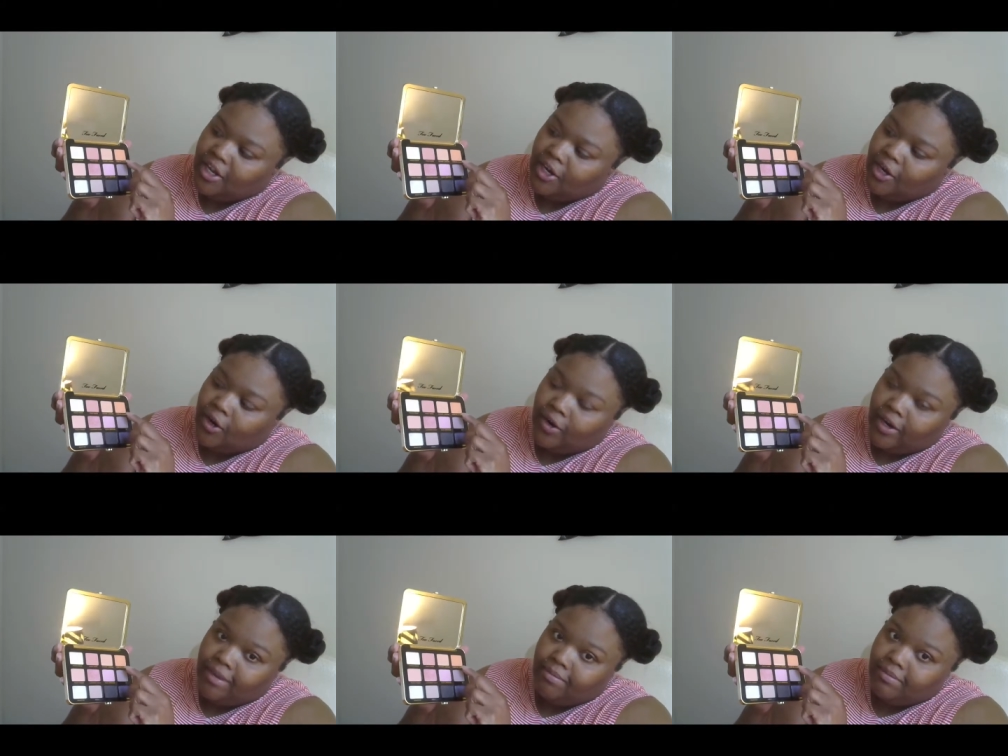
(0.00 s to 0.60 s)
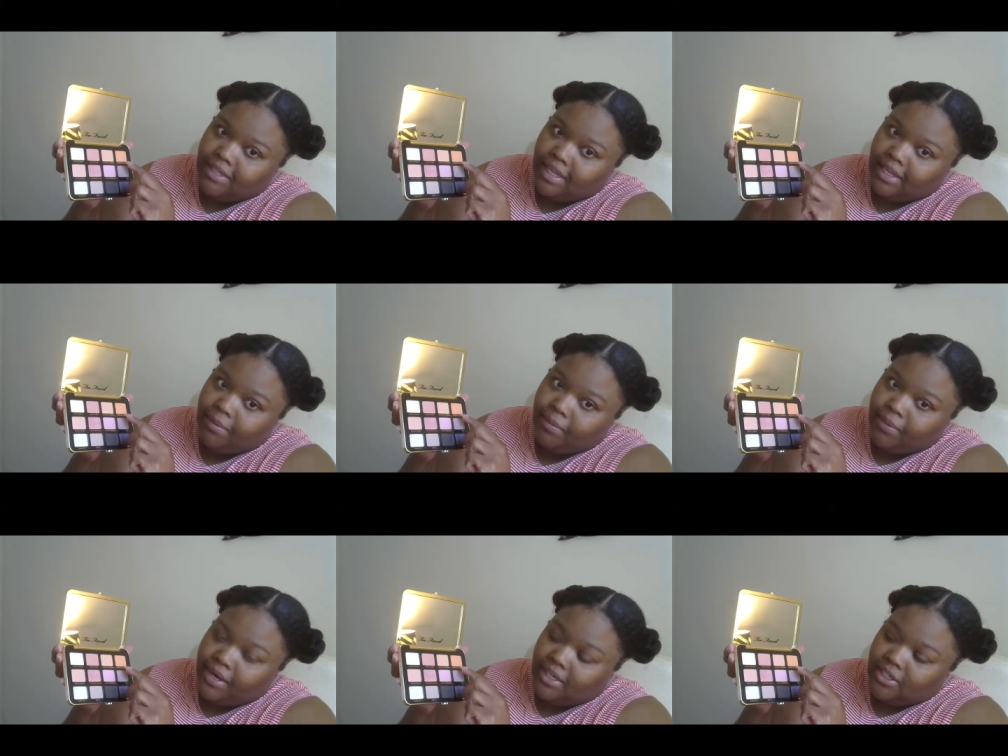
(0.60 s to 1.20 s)
creme de la
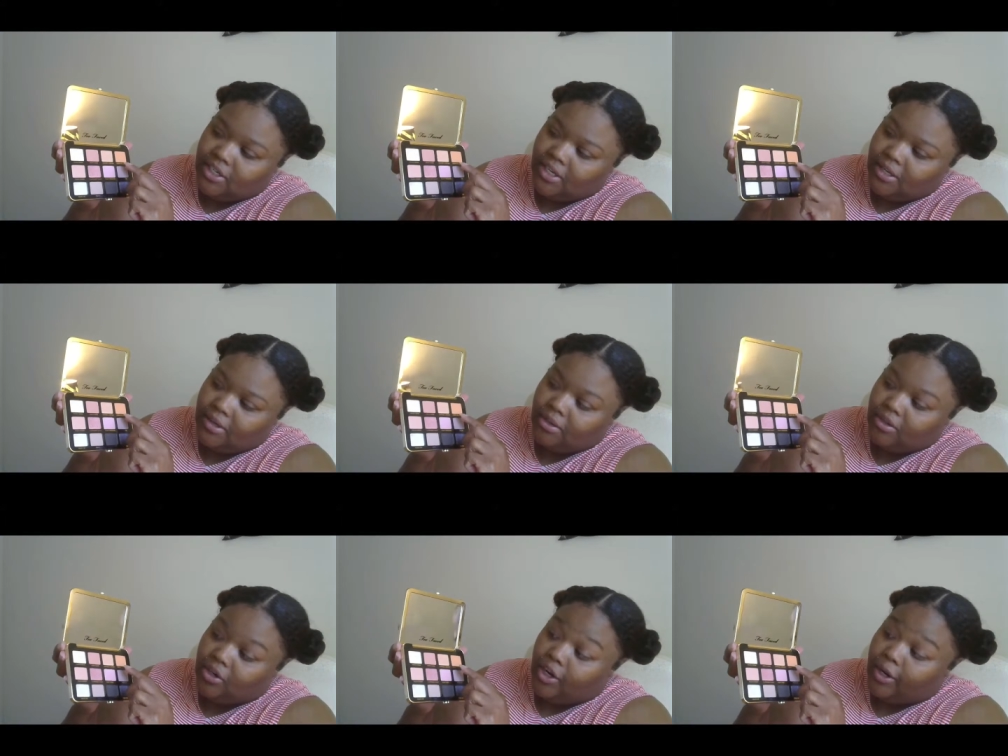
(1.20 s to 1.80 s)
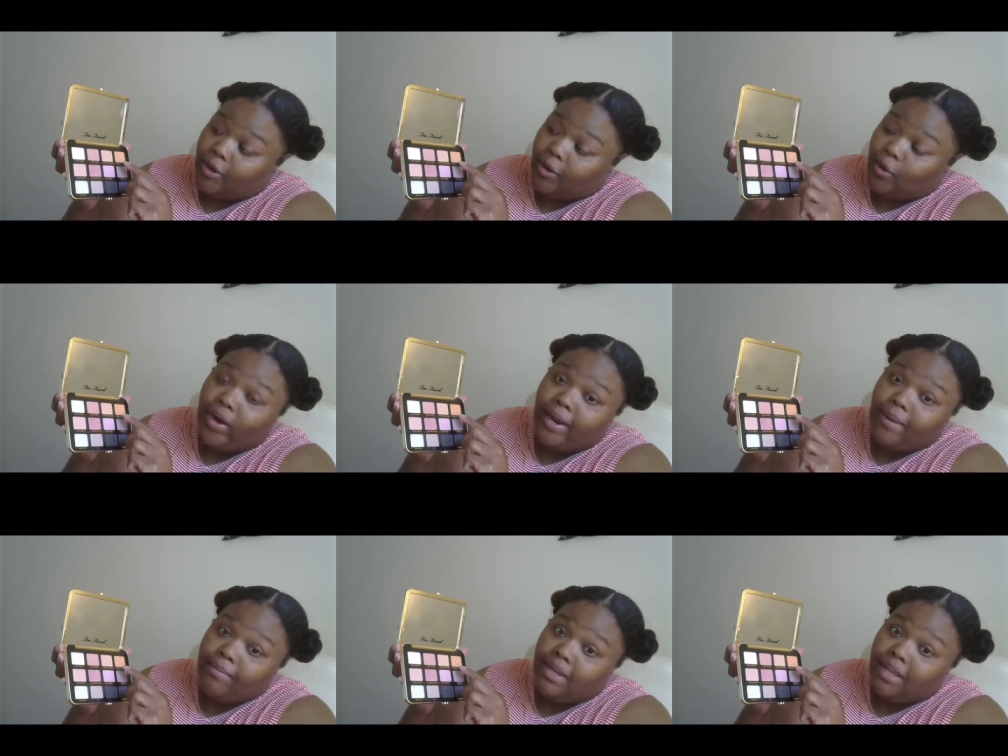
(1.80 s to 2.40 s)
peach, or
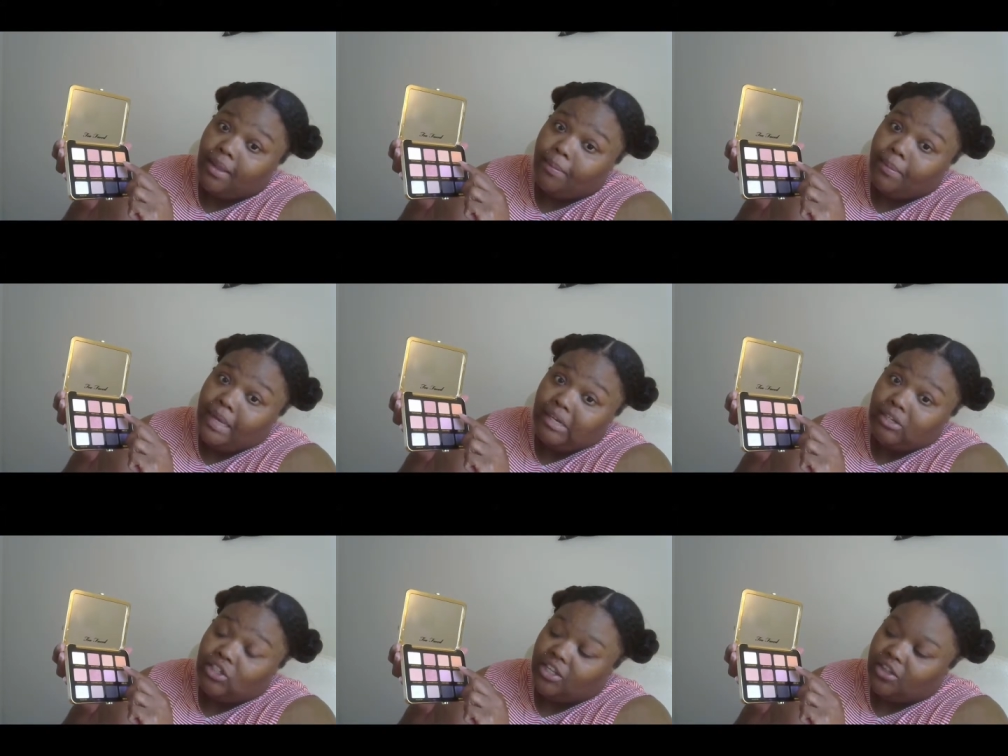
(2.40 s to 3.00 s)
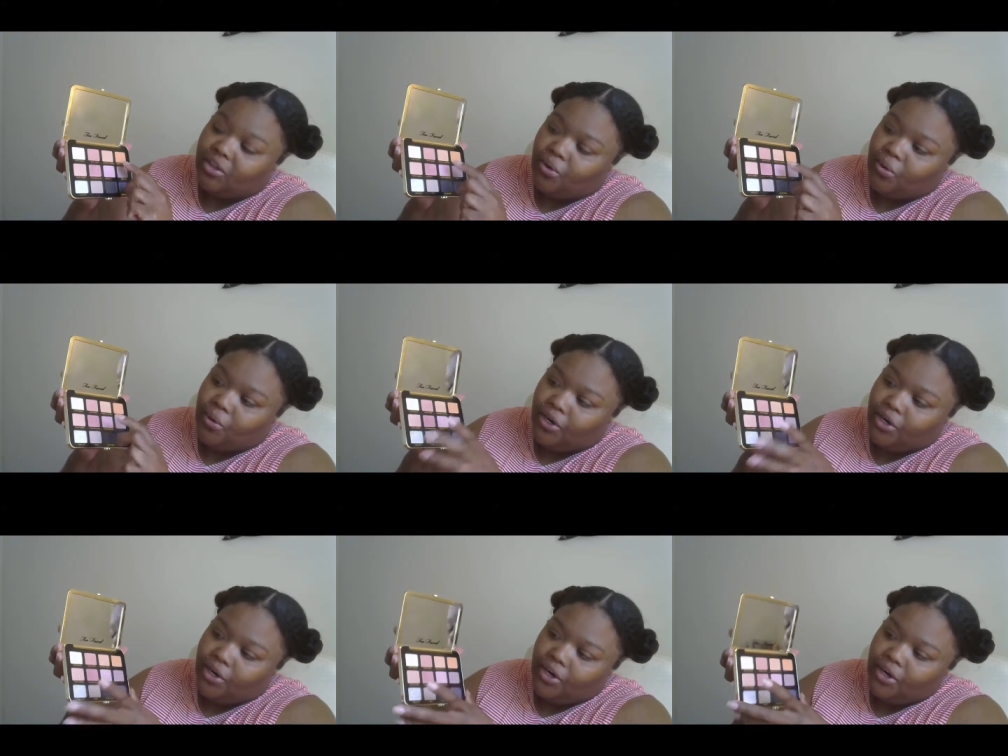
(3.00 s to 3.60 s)
creme de la peach in the
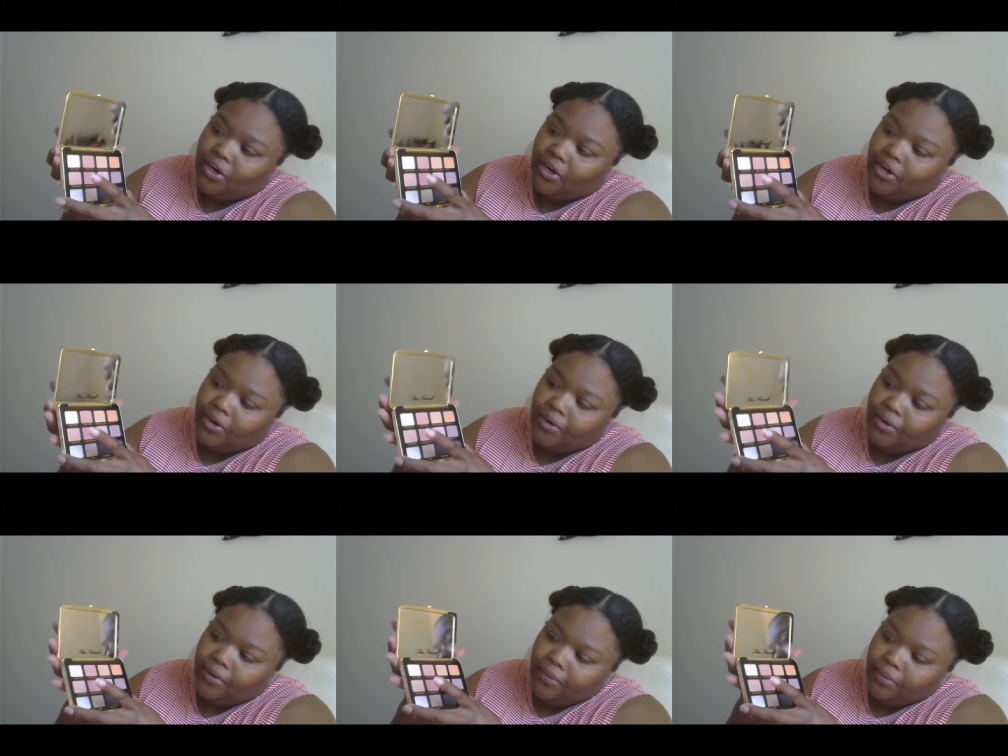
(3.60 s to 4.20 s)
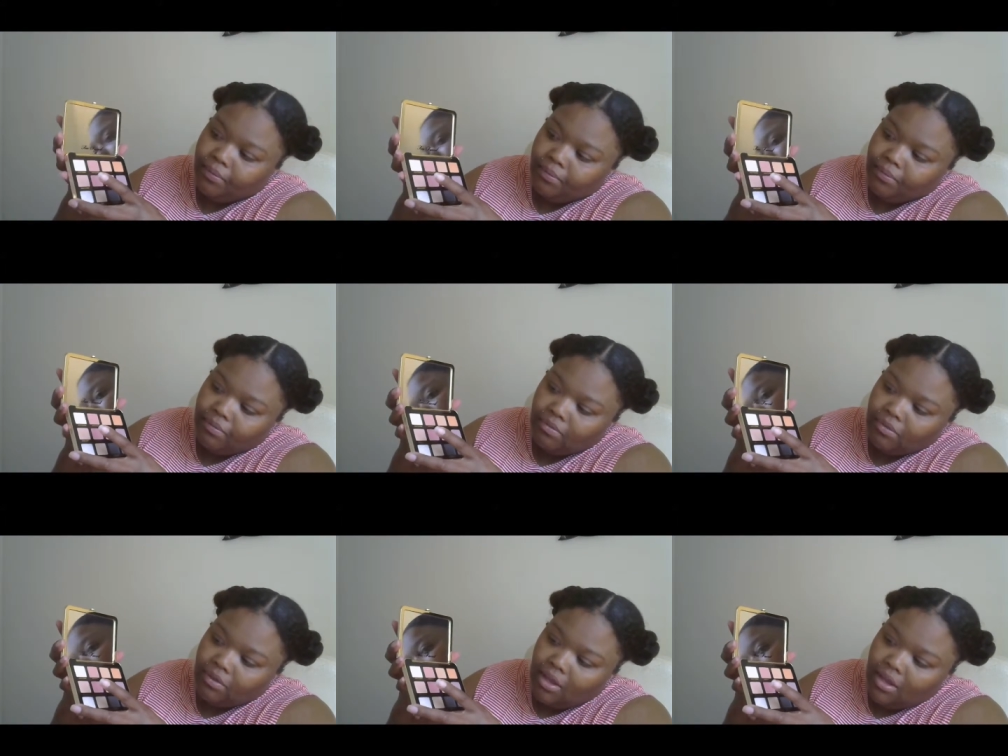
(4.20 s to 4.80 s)
corner,
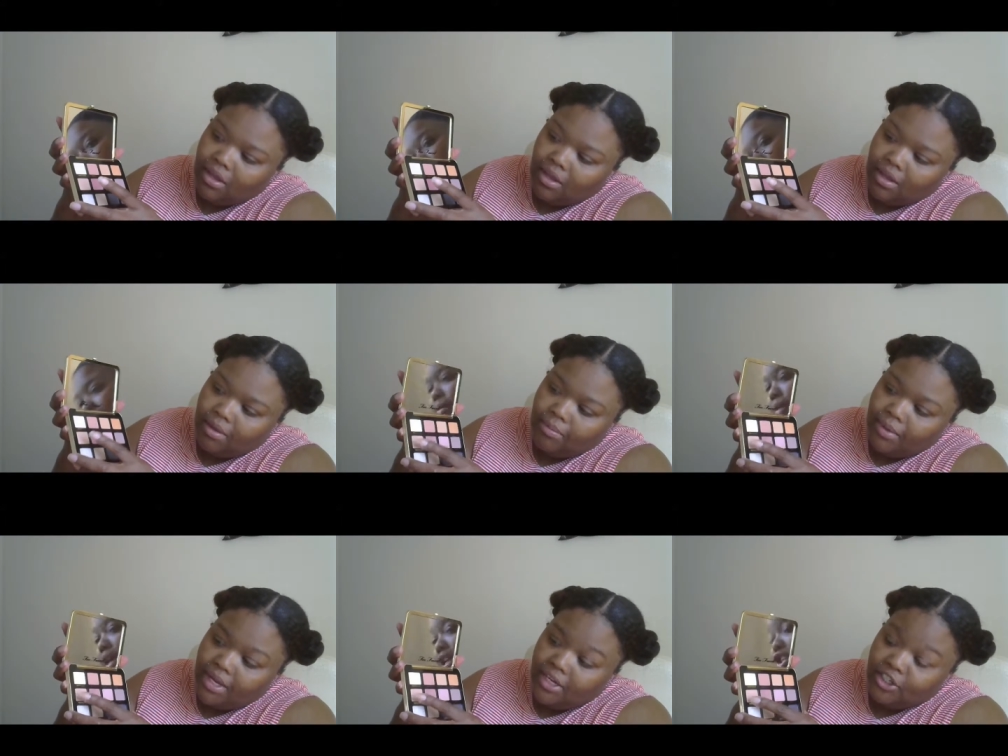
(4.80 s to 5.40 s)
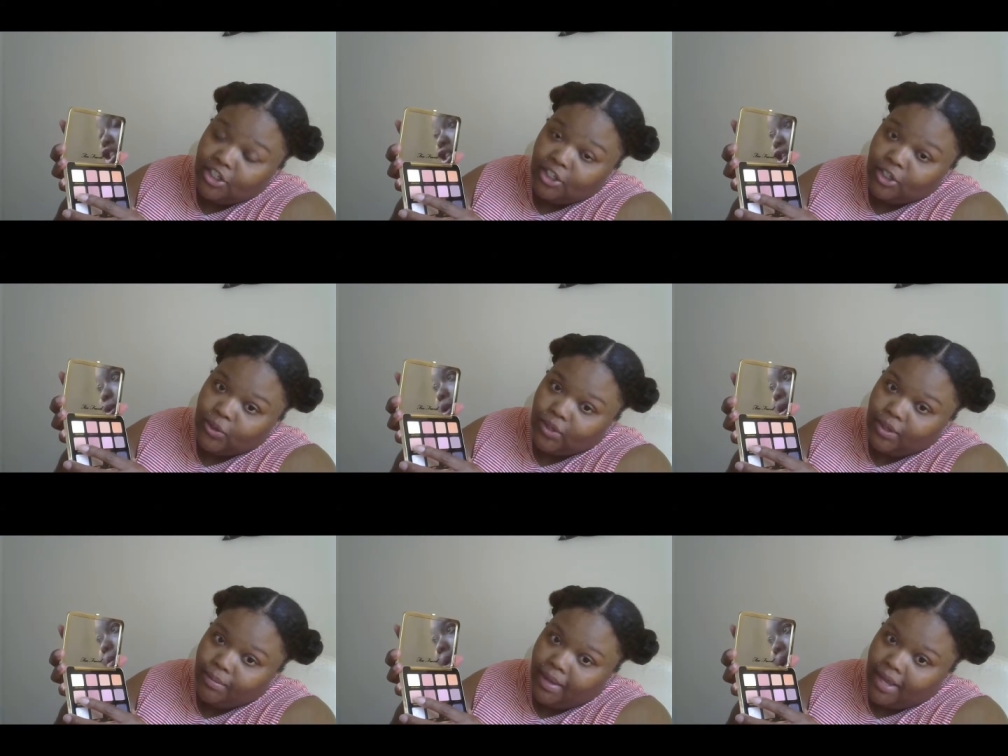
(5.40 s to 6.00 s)
uh, peach
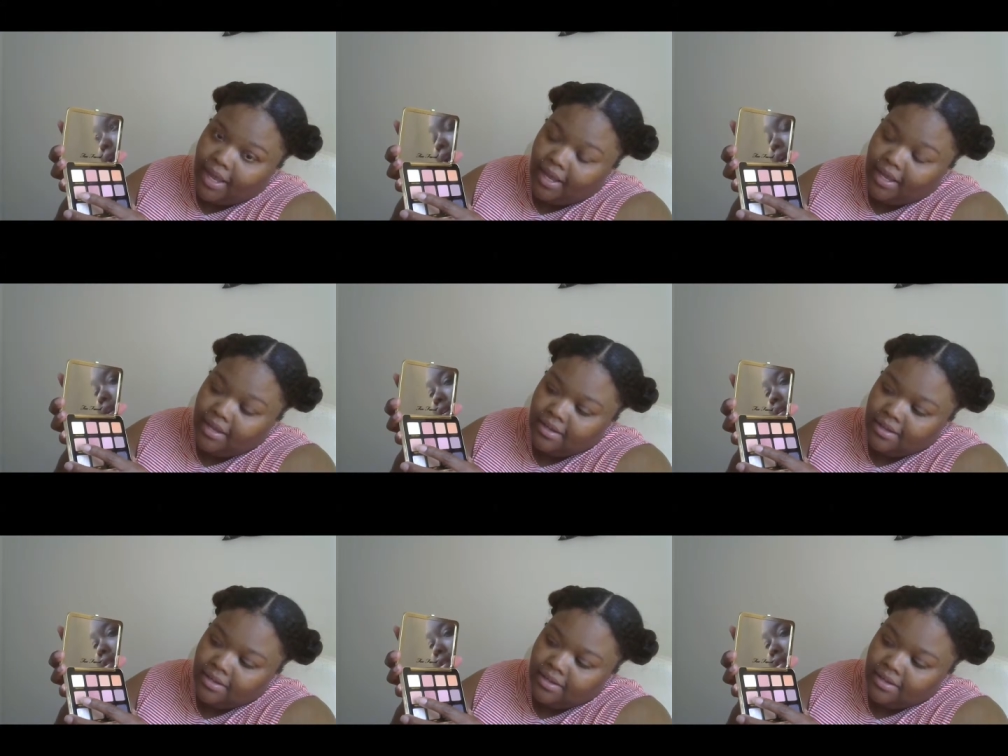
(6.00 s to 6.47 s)
sorbet,